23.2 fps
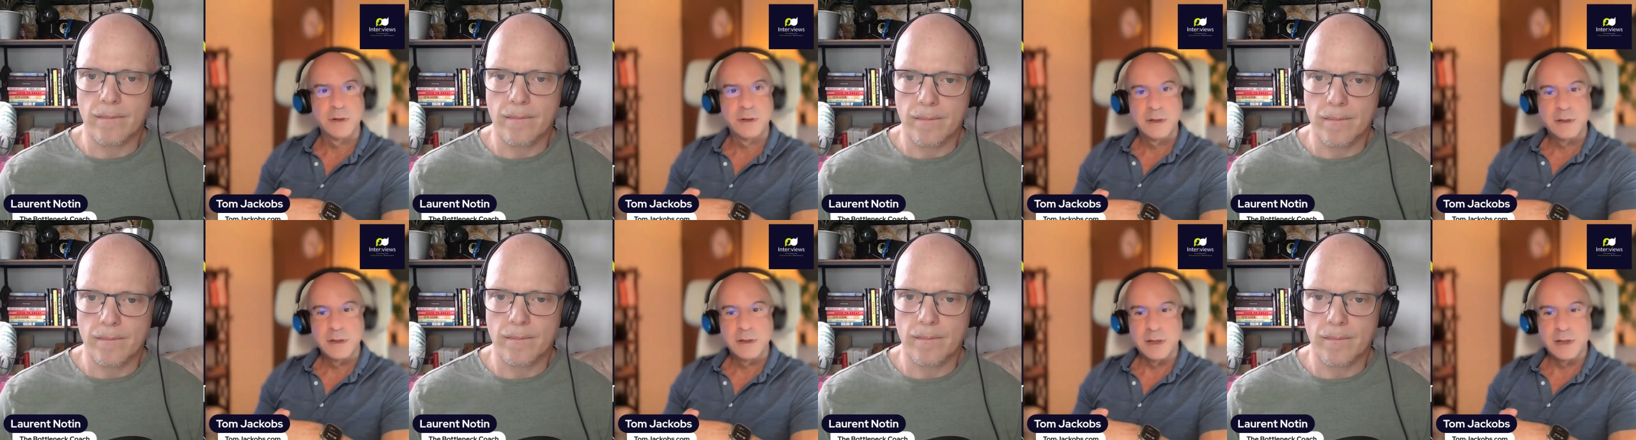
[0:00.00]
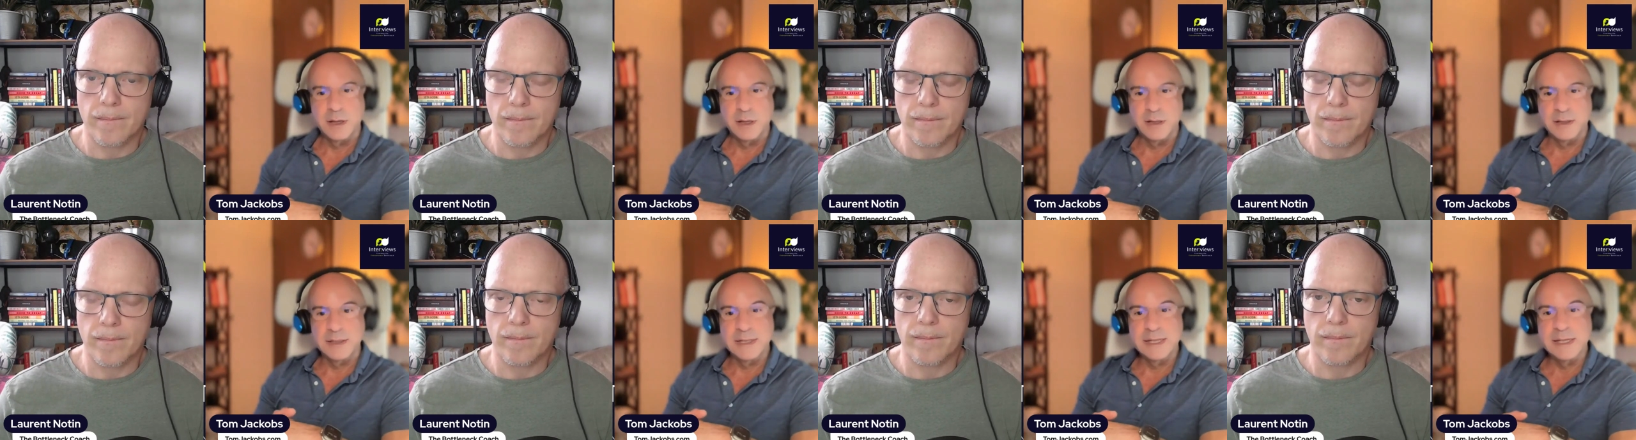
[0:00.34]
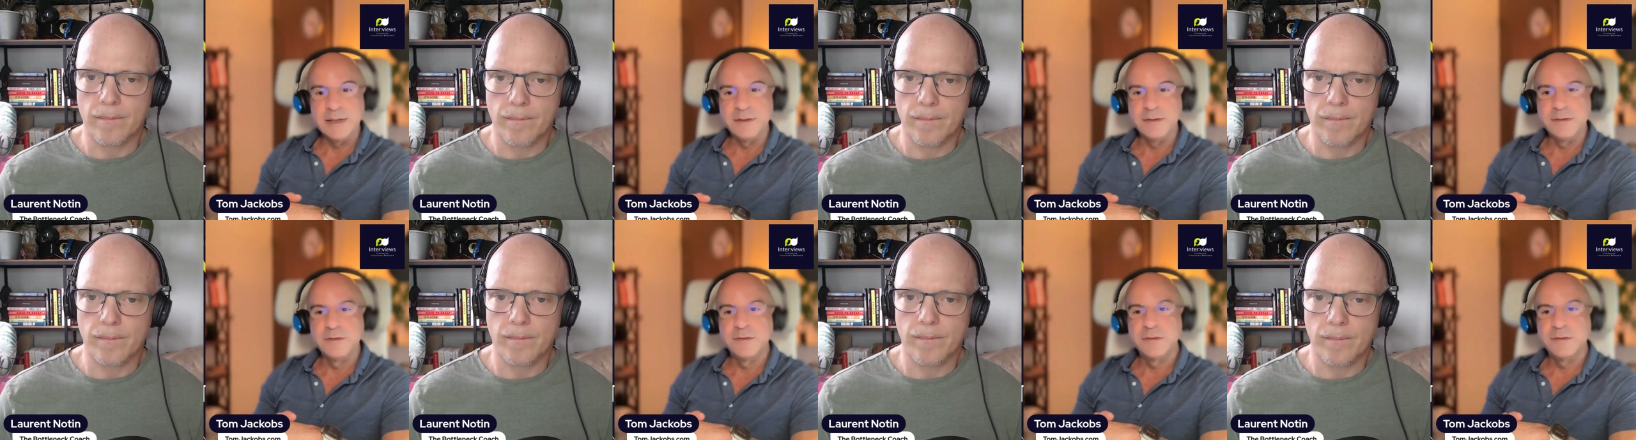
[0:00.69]
Speaker 1: uh,
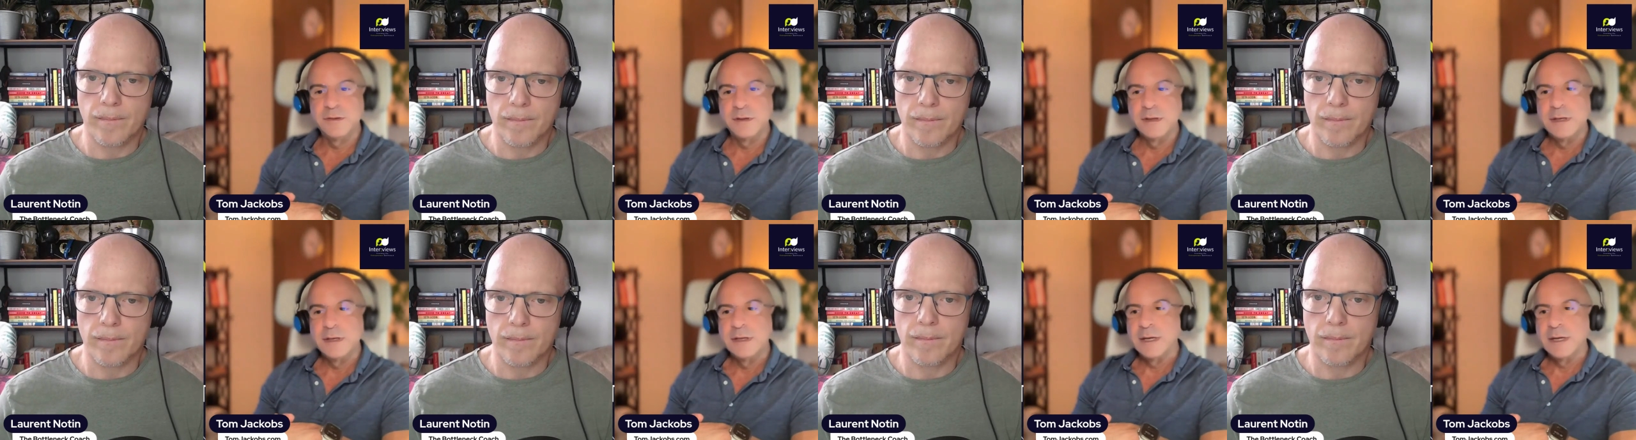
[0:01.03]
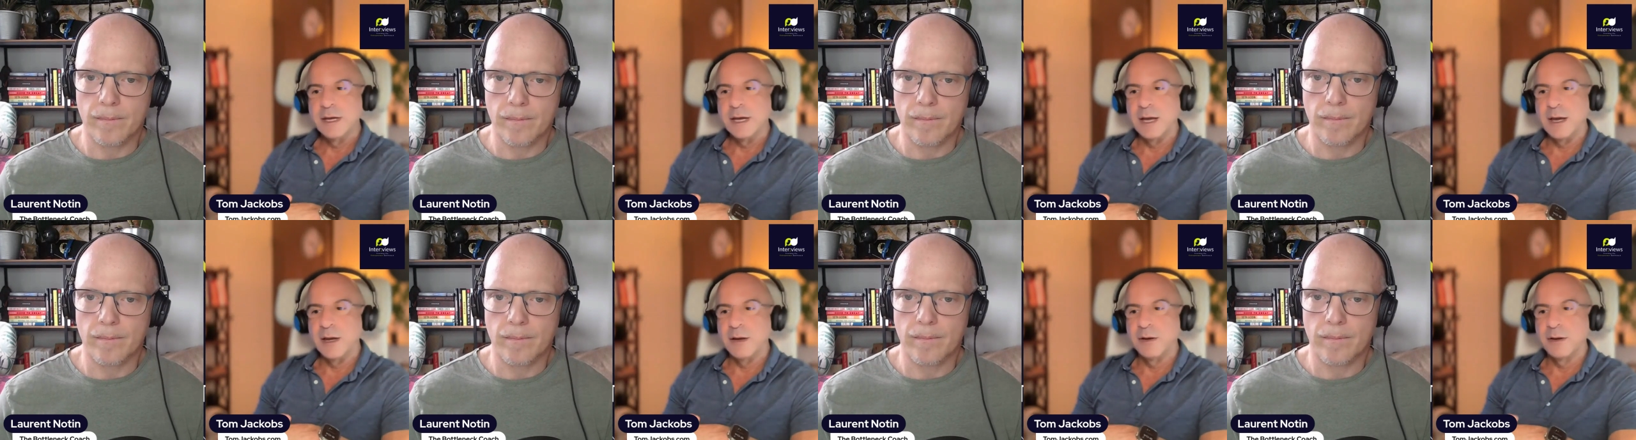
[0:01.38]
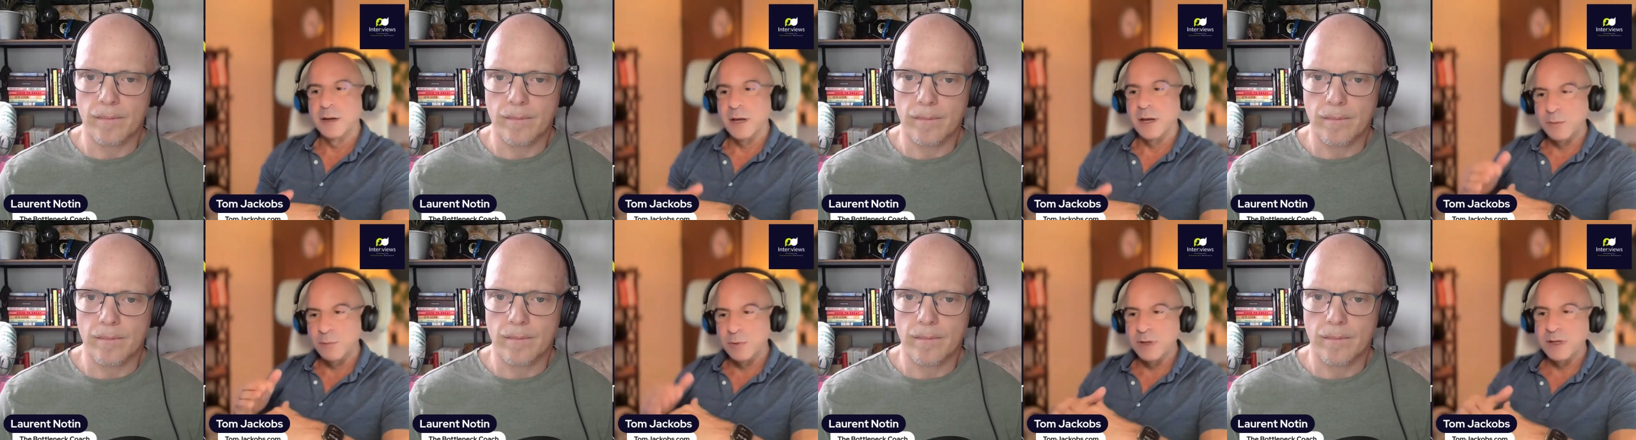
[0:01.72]
leads, uh, I
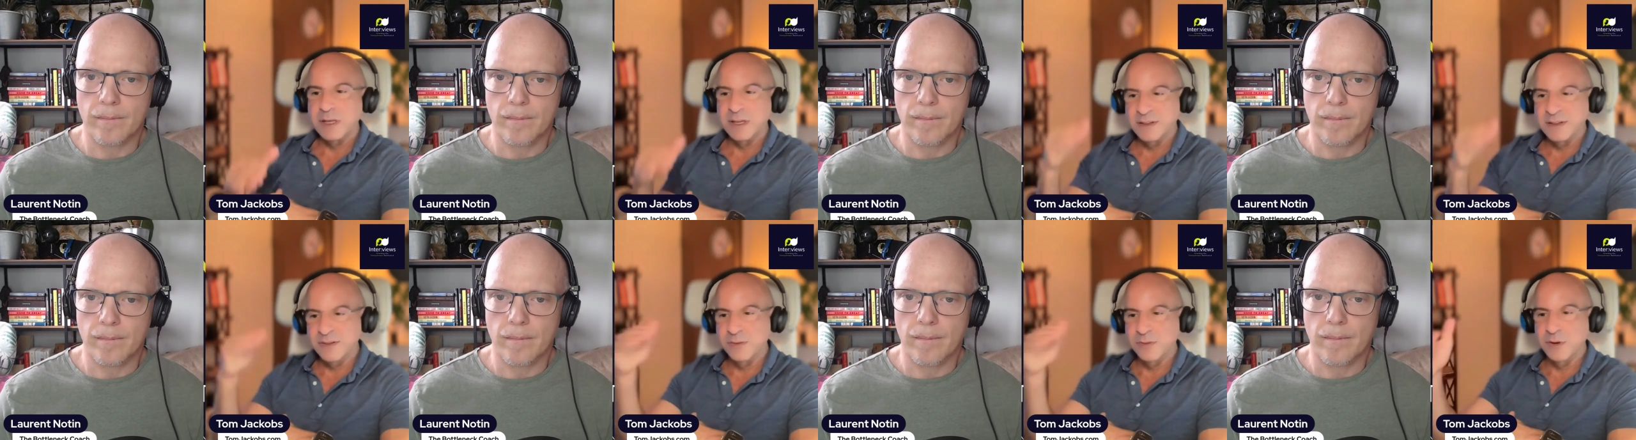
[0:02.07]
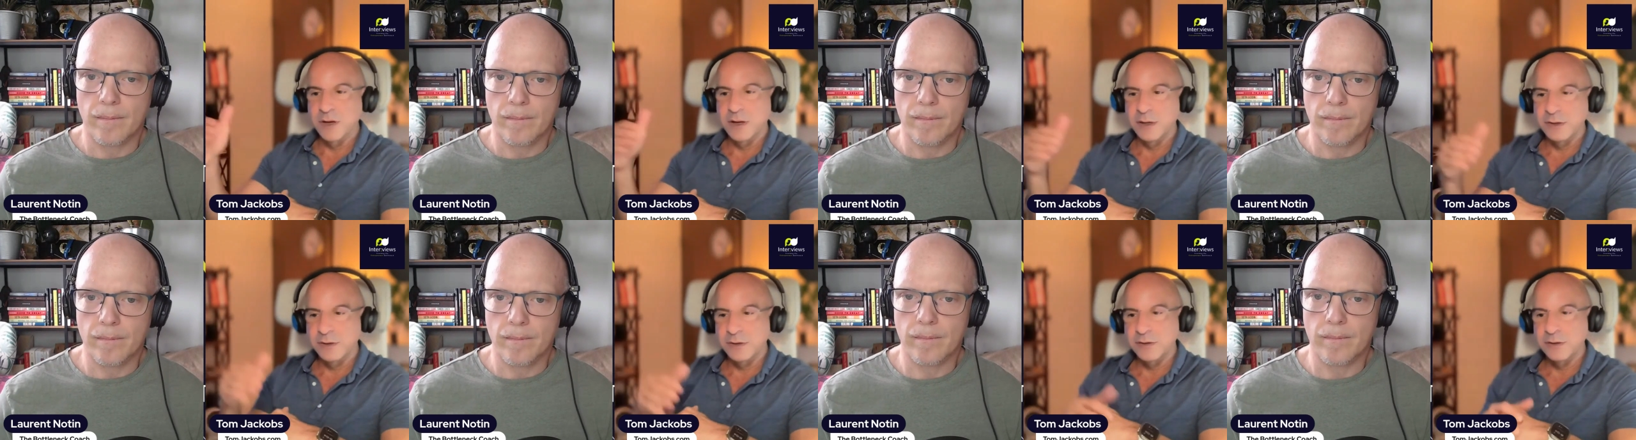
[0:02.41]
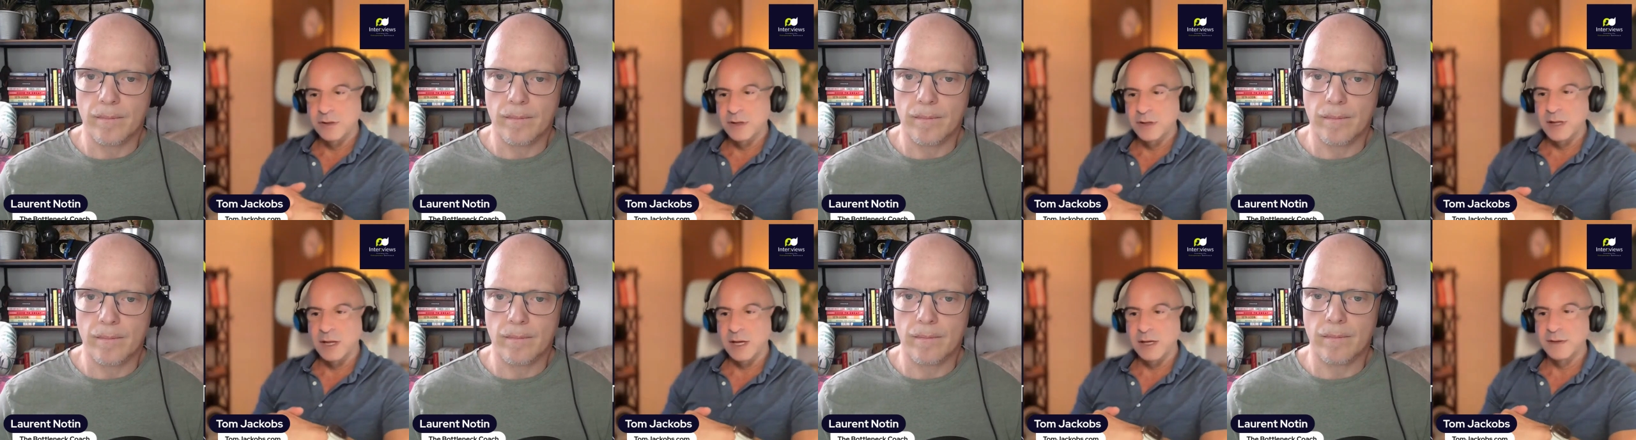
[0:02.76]
want to get to 100
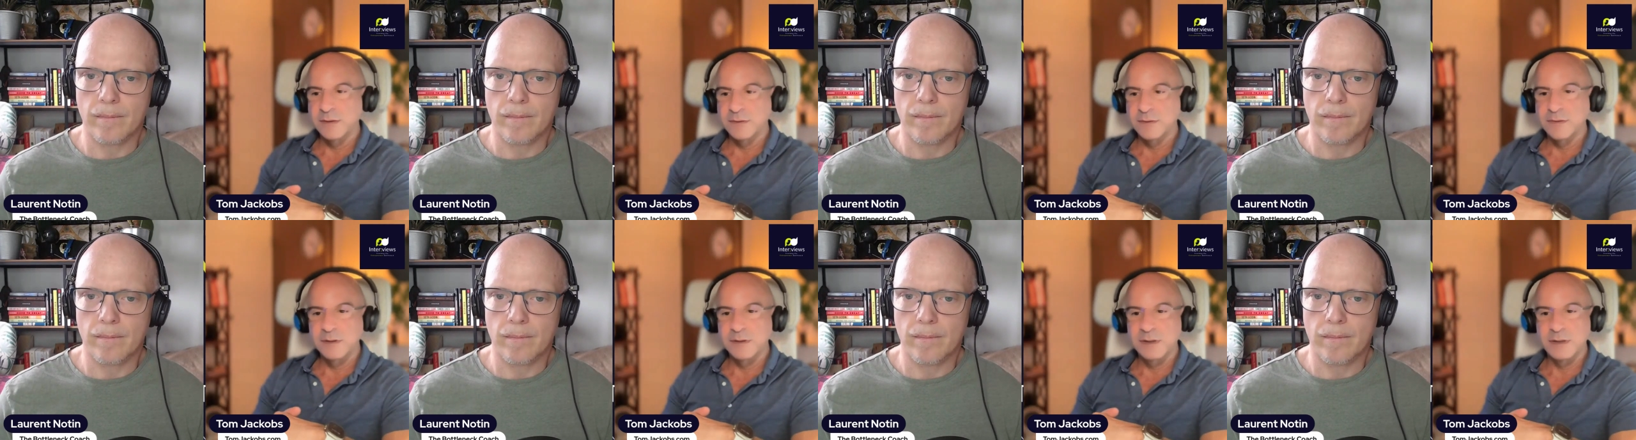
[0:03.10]
clients in the